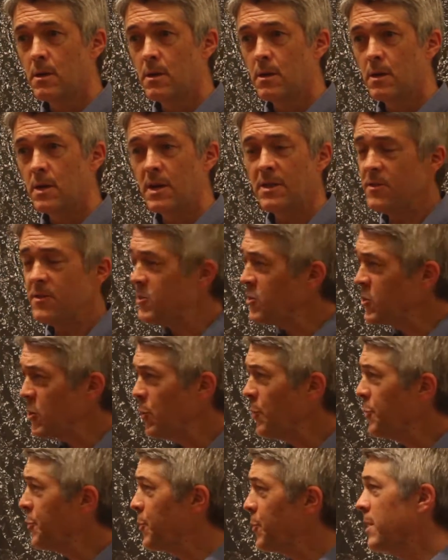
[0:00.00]
In the
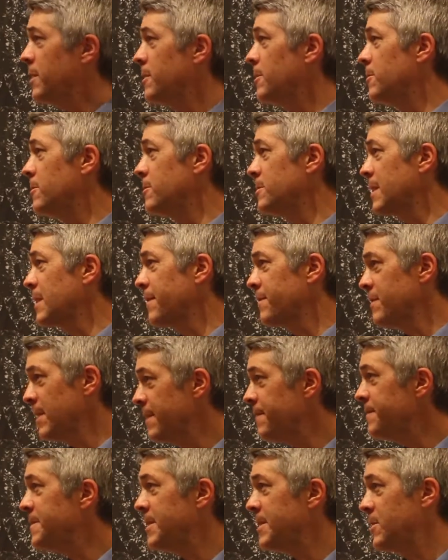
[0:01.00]
2-3 years I've
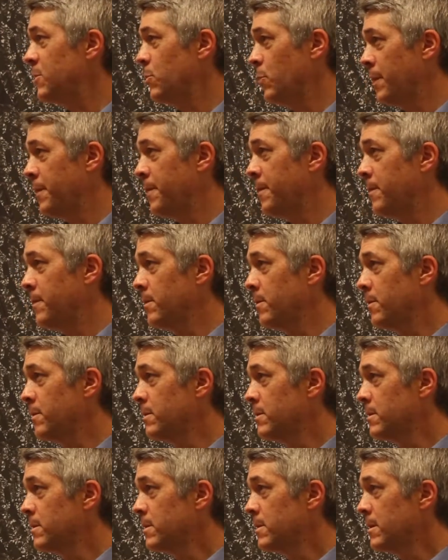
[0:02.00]
lived here with you,
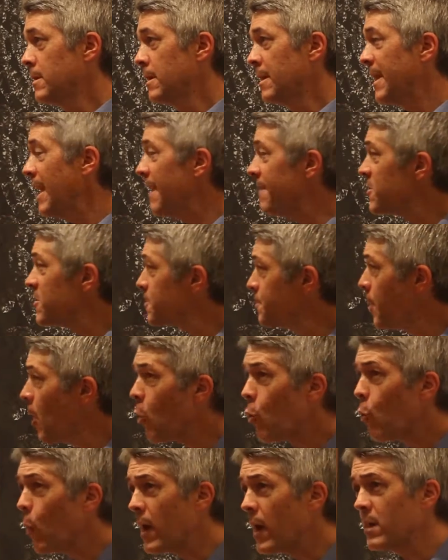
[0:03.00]
they have
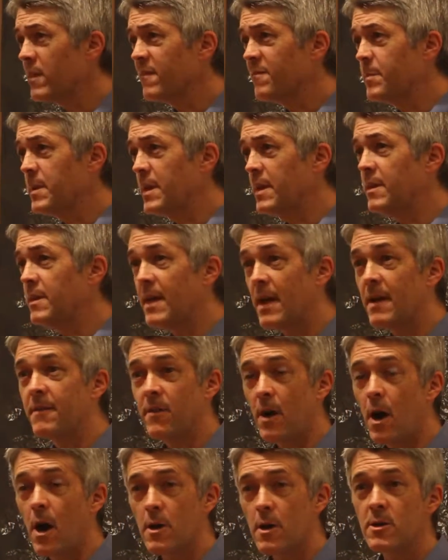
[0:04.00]
spoke well of me, they have
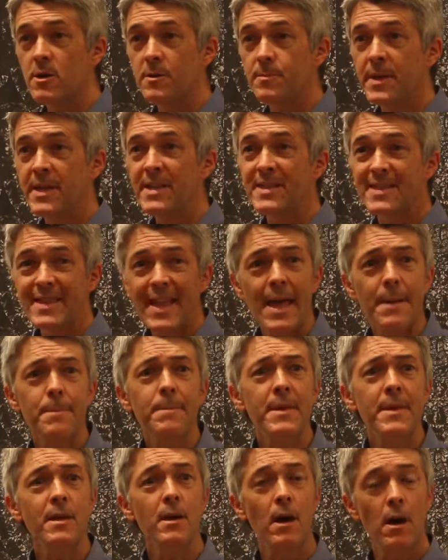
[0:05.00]
honored me. Let
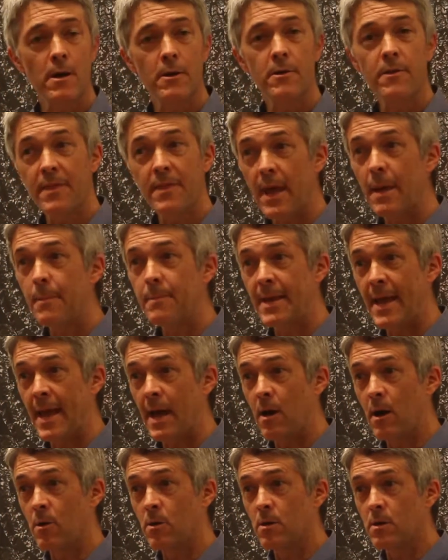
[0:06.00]
me honor them
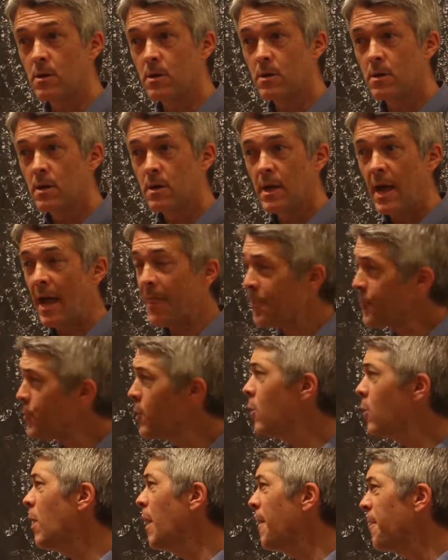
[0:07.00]
now and
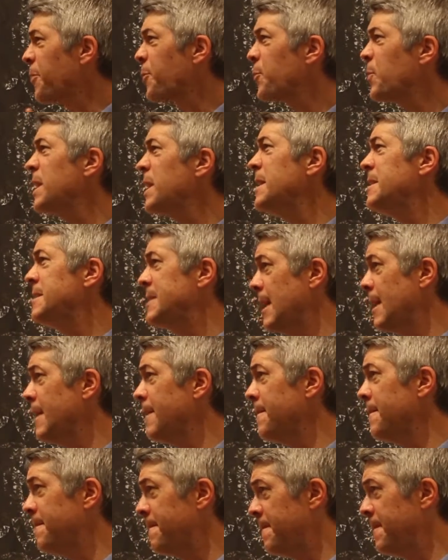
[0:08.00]
throw a
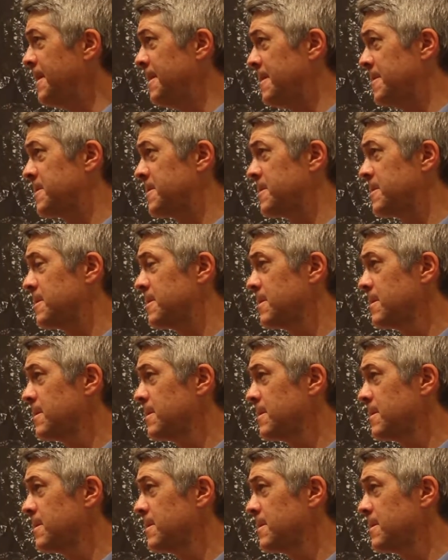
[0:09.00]
3-day feast.